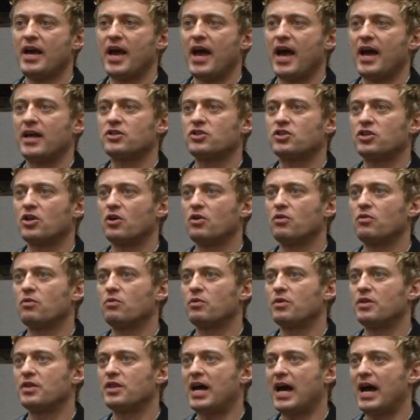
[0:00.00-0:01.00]
And
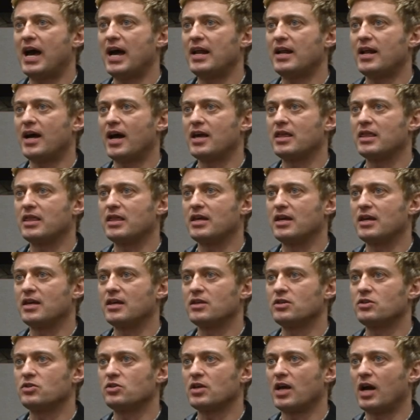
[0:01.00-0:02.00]
so that I think
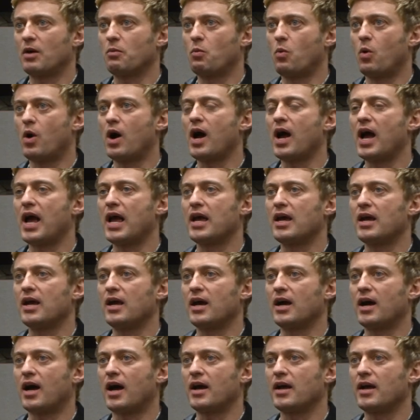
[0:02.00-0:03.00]
is why
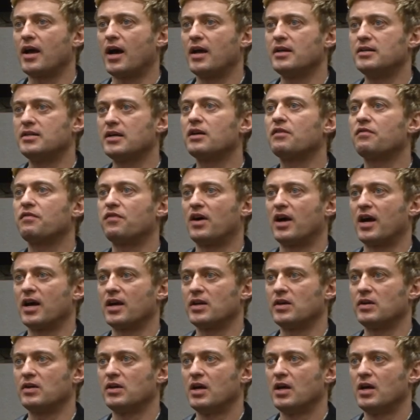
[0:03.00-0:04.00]
I
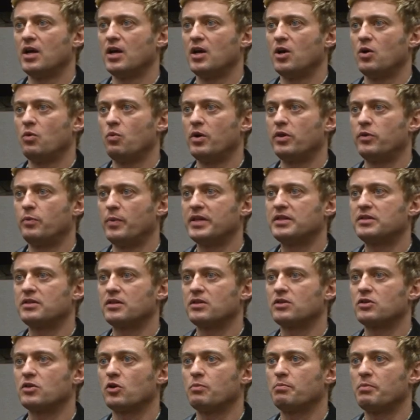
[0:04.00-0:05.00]
identify with Winston
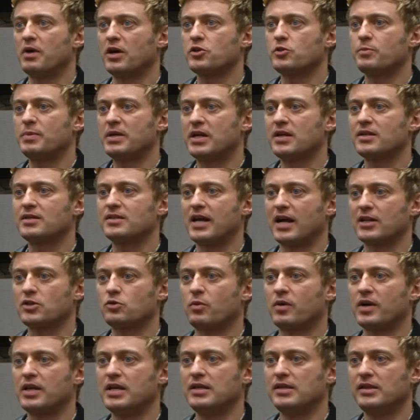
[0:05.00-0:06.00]
so much because that's
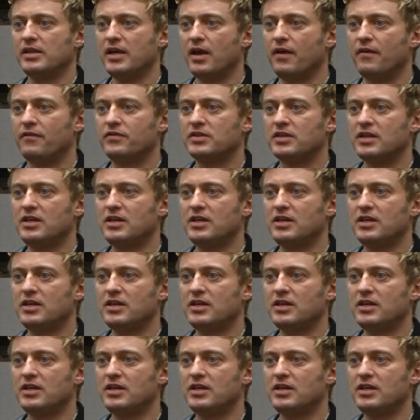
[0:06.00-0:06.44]
where he lives.